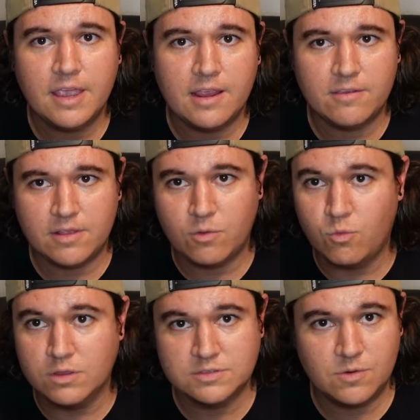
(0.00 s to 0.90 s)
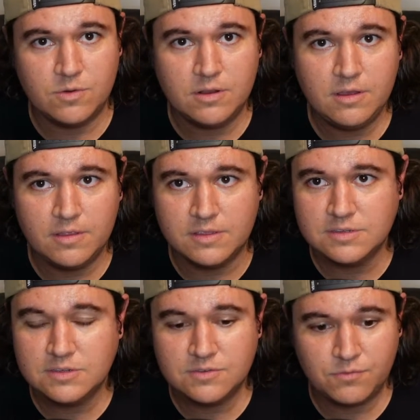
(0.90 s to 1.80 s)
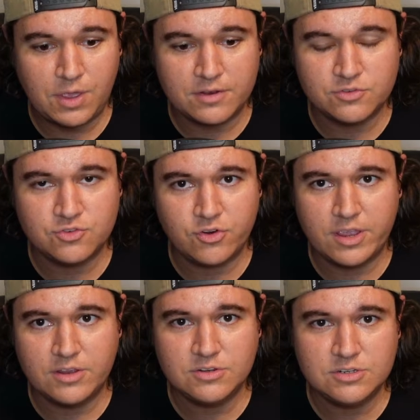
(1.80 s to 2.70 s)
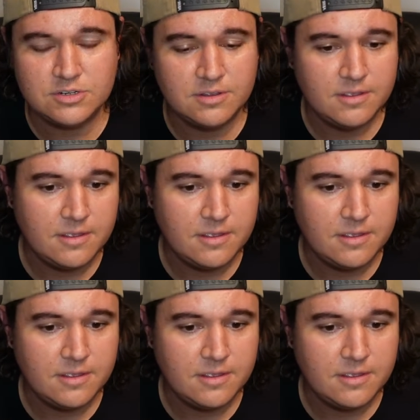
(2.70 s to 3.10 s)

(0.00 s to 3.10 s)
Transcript: And they're like, what's going on? This is kind of strange.